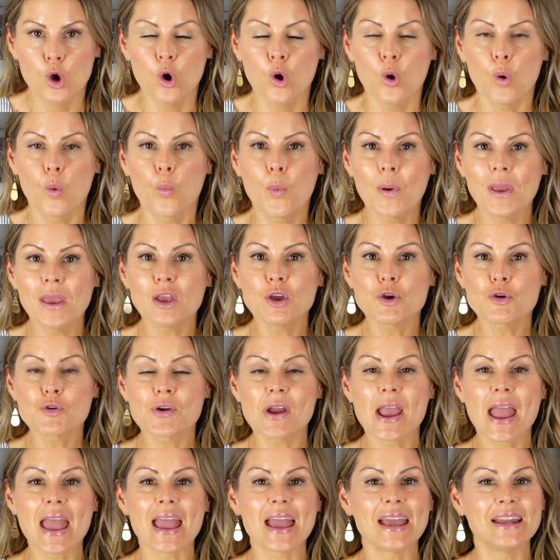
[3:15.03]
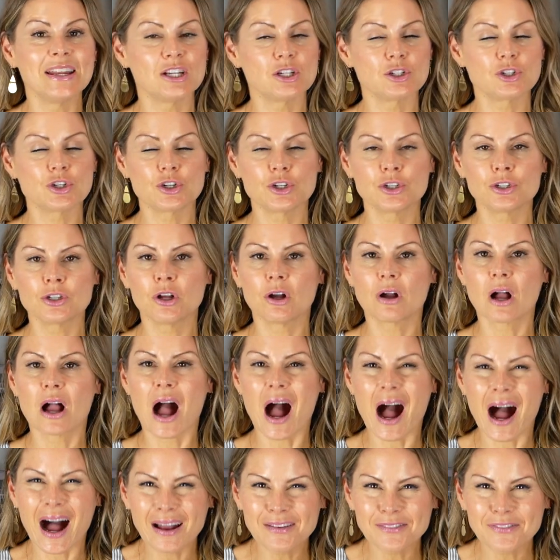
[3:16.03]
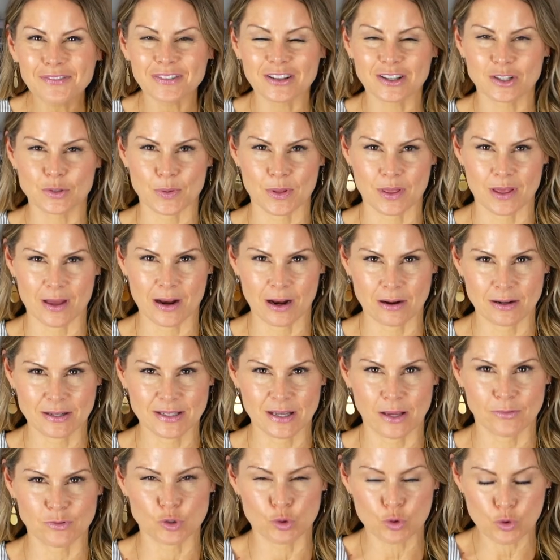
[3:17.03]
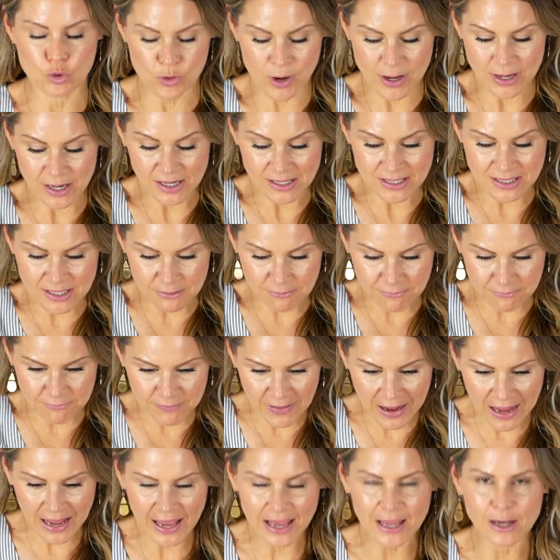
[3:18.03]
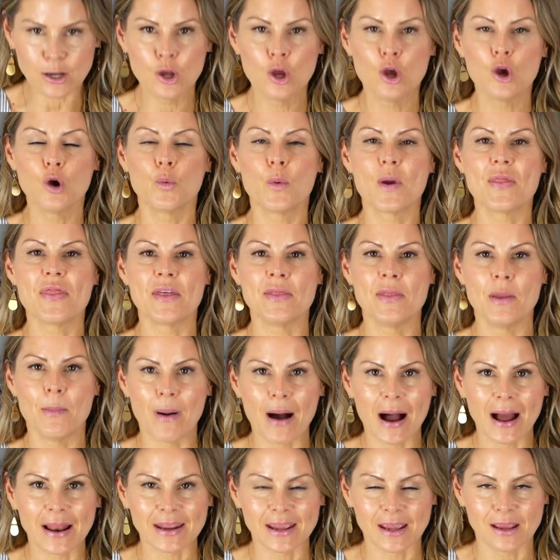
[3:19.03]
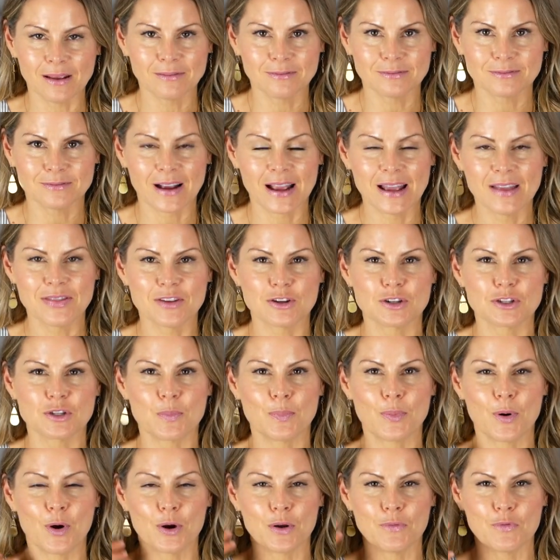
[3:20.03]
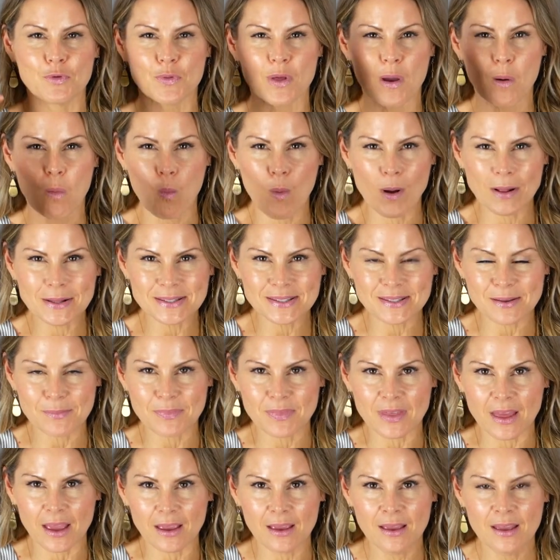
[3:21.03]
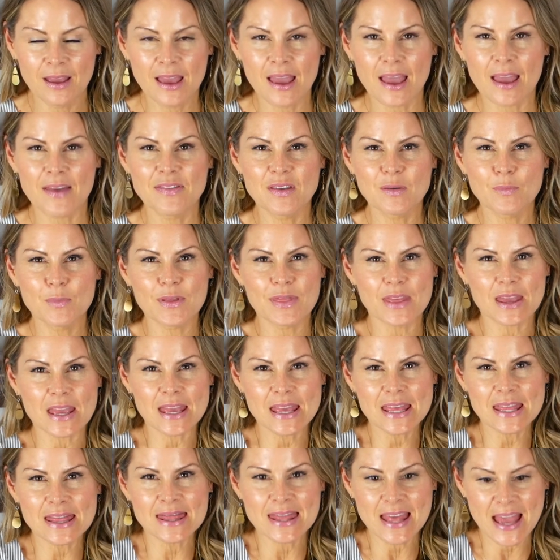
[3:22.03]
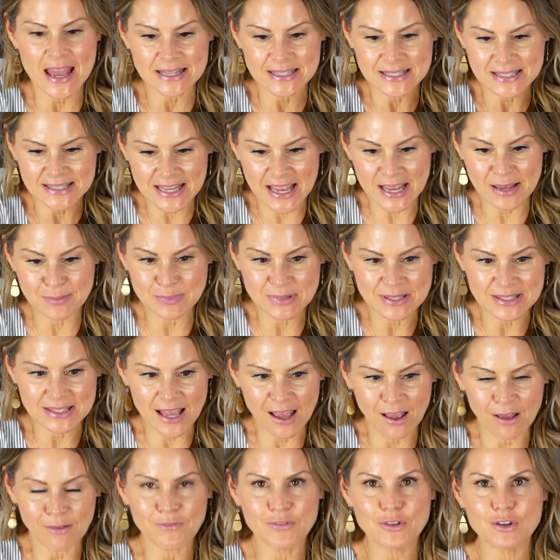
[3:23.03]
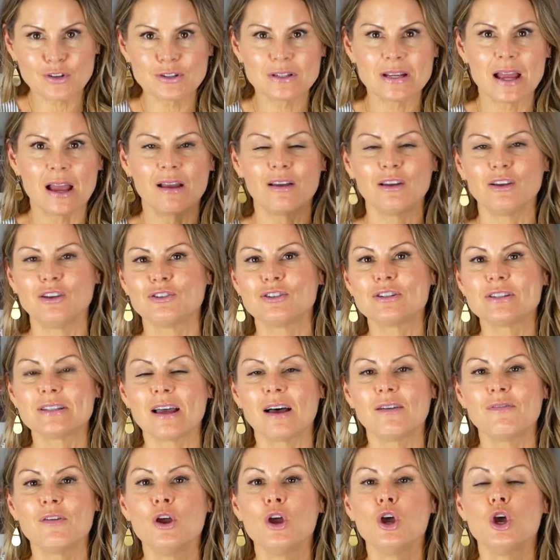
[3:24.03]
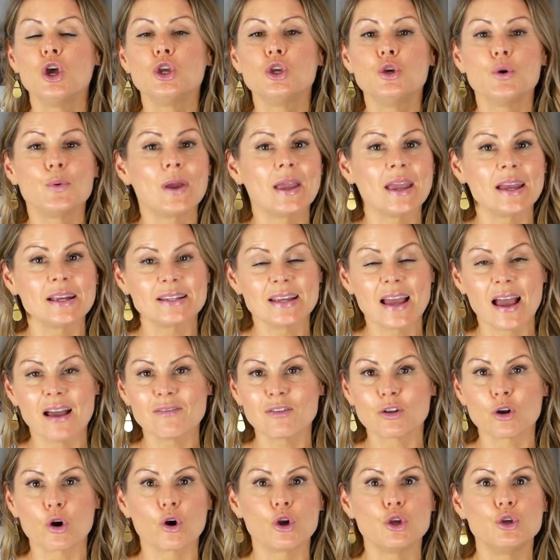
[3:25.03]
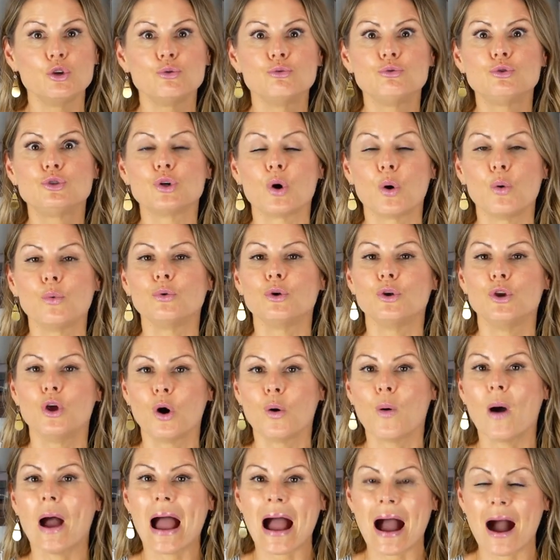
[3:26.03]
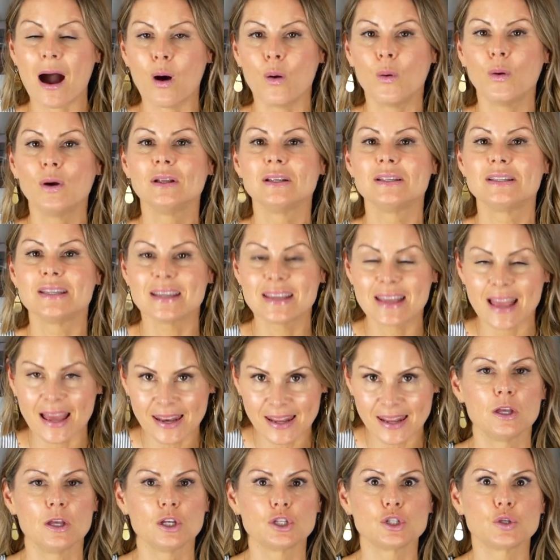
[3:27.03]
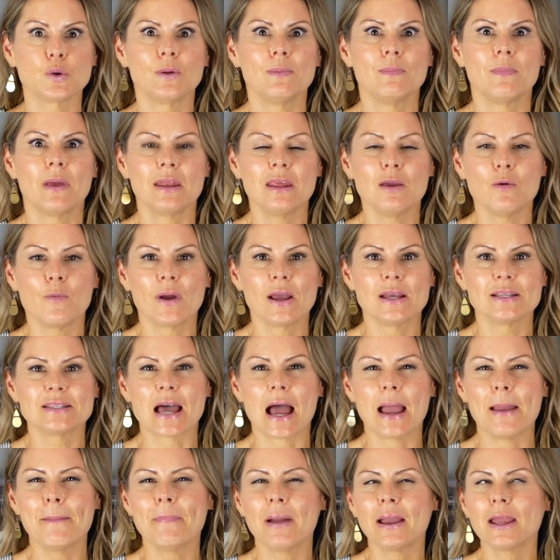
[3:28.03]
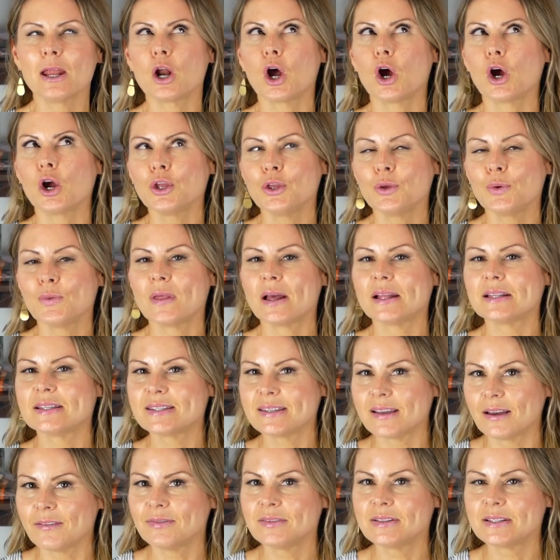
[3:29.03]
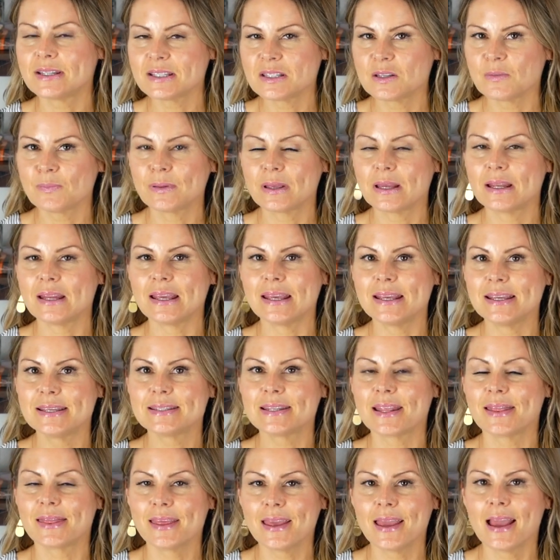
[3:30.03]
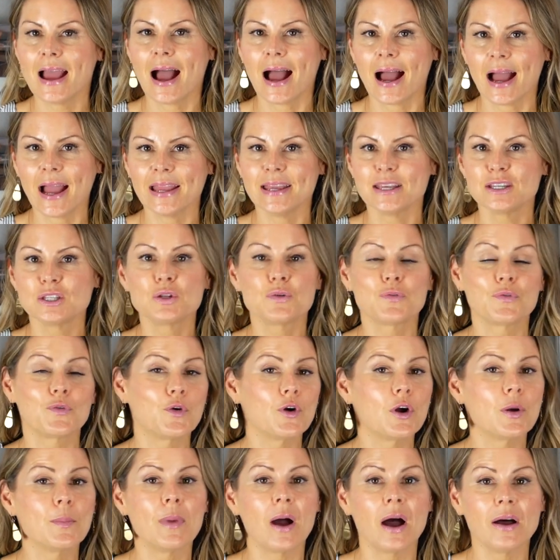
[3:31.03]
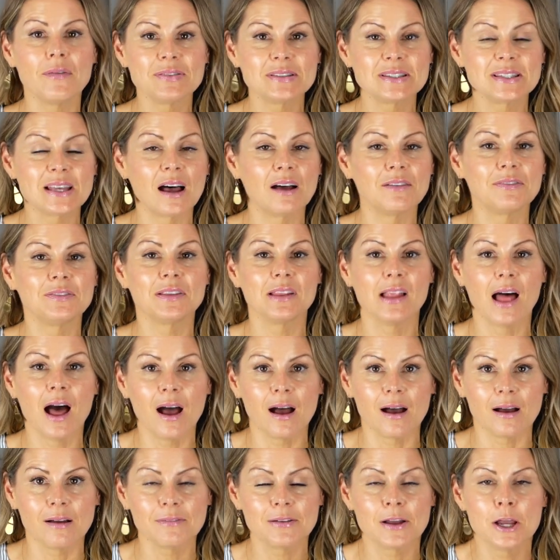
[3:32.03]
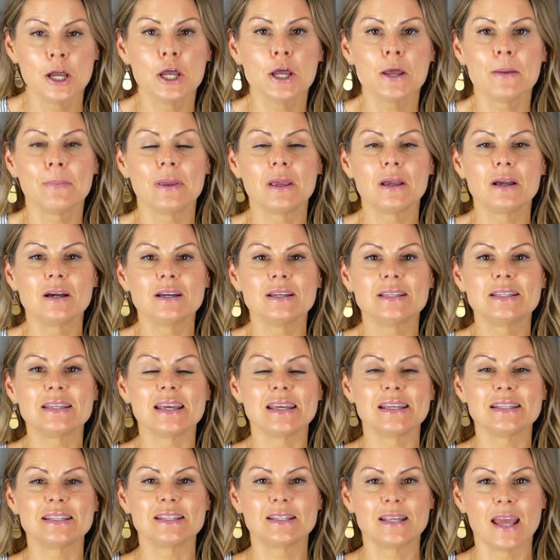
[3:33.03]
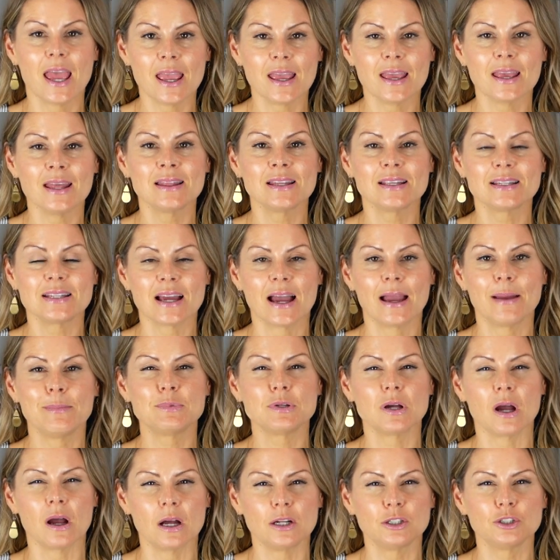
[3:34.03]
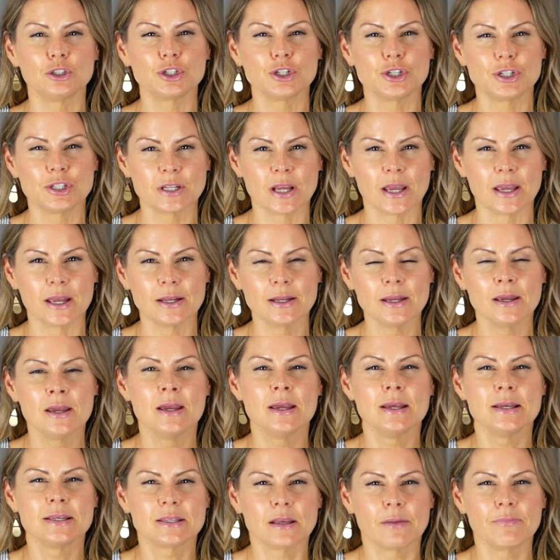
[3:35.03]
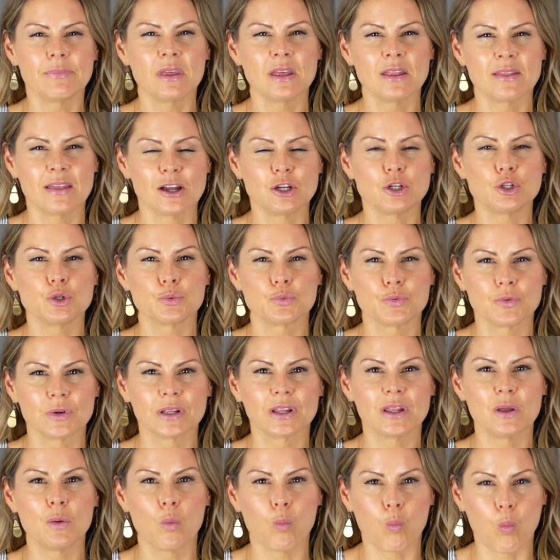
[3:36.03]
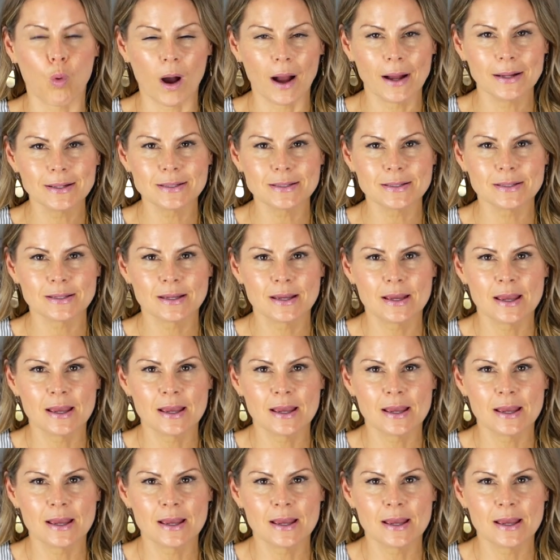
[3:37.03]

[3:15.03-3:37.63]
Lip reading: we create an internal conflict within ourselves. You create a divide within the body. Right? There's a part of you that wants something, and then within that same self, you're telling yourself you can't have it or you don't know how to get So in many ways, I might argue that self-discipline is the highest form of self-love, because it's taking the time to understand something that you really want